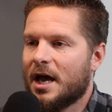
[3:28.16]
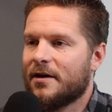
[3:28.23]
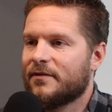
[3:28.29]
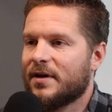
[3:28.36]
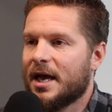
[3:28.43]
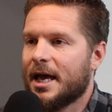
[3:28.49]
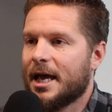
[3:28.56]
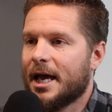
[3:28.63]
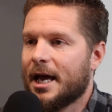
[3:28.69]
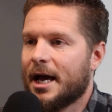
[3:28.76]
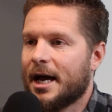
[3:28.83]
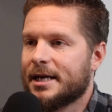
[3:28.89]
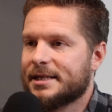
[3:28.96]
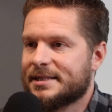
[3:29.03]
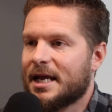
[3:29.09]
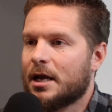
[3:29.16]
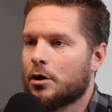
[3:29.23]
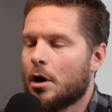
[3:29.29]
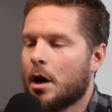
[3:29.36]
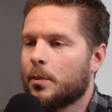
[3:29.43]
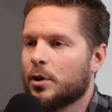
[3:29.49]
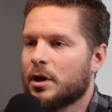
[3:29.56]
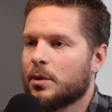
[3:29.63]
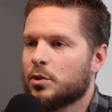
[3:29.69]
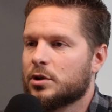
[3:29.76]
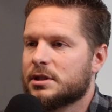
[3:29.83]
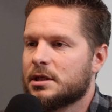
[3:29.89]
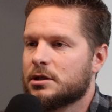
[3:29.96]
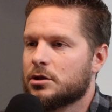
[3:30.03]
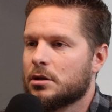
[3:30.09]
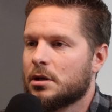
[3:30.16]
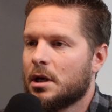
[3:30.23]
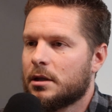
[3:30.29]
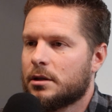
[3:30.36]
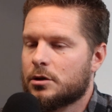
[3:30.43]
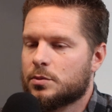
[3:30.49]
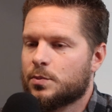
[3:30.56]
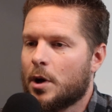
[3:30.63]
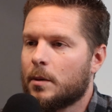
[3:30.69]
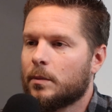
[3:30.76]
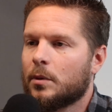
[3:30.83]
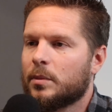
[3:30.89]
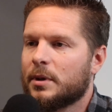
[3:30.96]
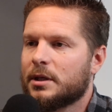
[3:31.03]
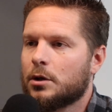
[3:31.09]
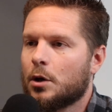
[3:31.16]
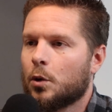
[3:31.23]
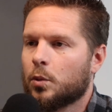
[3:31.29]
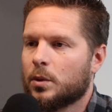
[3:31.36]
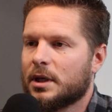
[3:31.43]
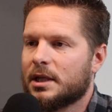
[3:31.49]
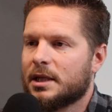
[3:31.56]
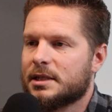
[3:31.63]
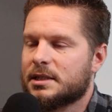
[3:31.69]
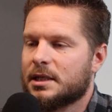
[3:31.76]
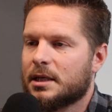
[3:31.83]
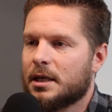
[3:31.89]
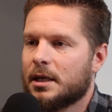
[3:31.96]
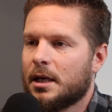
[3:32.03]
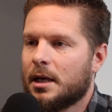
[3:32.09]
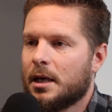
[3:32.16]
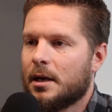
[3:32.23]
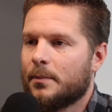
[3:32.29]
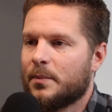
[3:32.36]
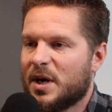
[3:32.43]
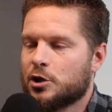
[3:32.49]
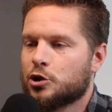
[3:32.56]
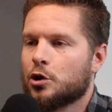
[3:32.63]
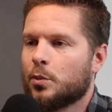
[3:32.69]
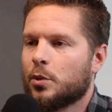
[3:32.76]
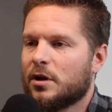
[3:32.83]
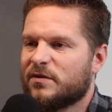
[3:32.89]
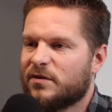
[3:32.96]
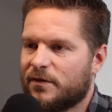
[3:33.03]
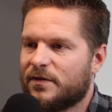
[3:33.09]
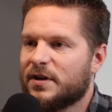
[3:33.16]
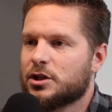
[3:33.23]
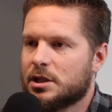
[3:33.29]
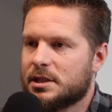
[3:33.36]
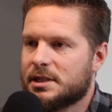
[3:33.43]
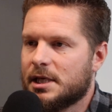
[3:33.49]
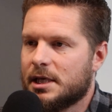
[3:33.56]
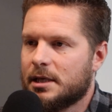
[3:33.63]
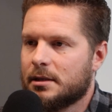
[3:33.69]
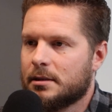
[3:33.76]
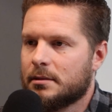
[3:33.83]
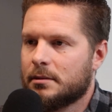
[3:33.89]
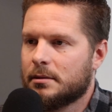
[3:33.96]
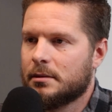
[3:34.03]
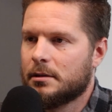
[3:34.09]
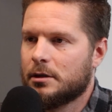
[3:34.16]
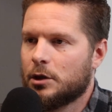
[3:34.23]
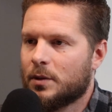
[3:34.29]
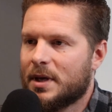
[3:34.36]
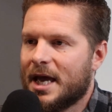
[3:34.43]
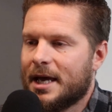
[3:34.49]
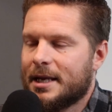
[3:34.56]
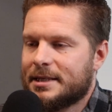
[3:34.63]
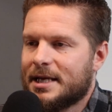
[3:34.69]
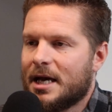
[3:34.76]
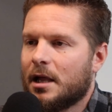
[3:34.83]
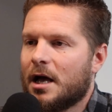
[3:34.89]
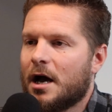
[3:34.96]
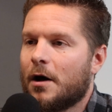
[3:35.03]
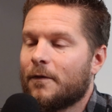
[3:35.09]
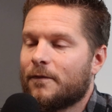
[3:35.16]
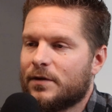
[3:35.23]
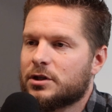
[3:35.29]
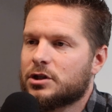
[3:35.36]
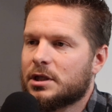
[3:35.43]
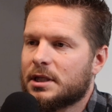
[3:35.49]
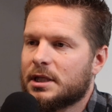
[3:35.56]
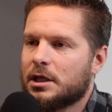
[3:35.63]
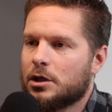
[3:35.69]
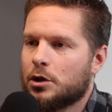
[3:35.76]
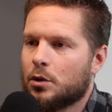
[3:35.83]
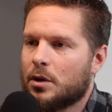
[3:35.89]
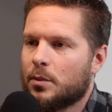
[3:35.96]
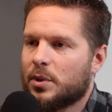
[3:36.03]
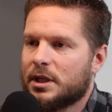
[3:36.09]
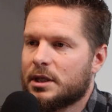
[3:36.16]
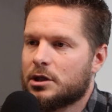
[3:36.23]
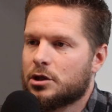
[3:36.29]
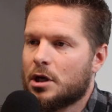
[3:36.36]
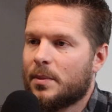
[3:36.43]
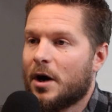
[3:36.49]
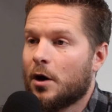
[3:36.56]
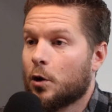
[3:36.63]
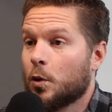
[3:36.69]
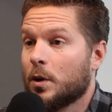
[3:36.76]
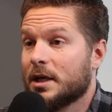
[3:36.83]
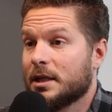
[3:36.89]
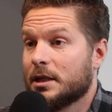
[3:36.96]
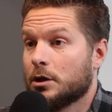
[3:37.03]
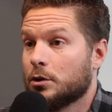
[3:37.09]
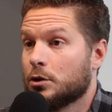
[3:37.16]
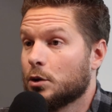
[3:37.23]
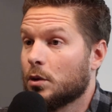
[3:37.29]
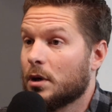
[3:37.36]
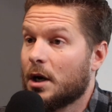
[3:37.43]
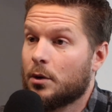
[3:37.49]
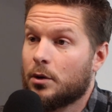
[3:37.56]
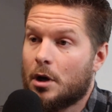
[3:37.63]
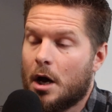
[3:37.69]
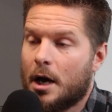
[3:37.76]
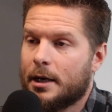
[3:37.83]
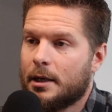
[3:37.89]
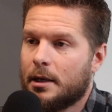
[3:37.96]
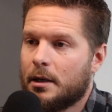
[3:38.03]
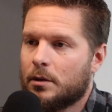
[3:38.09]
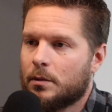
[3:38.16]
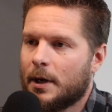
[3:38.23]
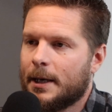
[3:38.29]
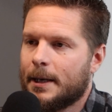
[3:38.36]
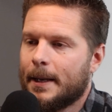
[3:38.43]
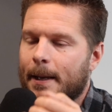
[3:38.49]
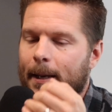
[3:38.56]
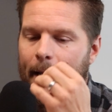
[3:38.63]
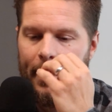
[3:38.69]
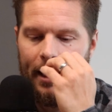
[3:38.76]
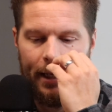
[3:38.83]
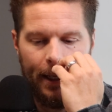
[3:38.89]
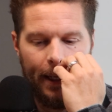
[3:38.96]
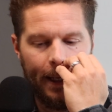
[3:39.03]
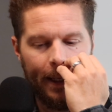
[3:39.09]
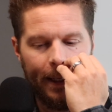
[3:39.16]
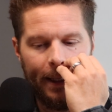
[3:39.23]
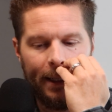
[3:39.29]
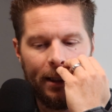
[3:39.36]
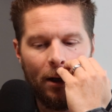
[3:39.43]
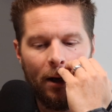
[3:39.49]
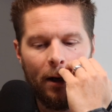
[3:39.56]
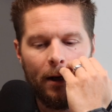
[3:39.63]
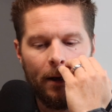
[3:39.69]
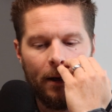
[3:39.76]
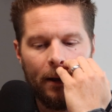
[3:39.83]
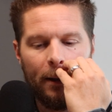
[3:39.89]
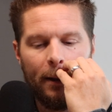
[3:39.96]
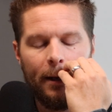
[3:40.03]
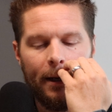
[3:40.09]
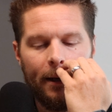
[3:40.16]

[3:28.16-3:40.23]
have a standard operating procedure, there's probably no realistic measurable of efficiency. You can't tell how efficiently you complete a job, how quickly you do or how not, right? In our